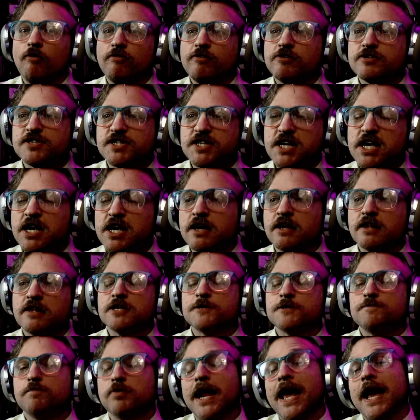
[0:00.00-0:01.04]
overseeing
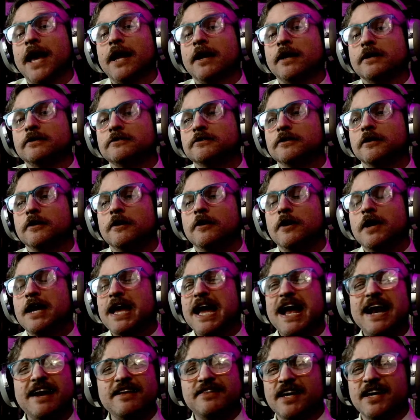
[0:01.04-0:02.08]
this planet,
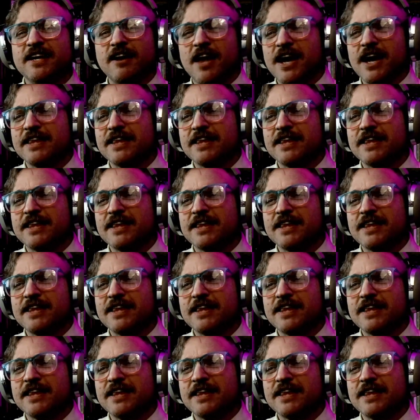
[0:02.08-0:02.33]
anything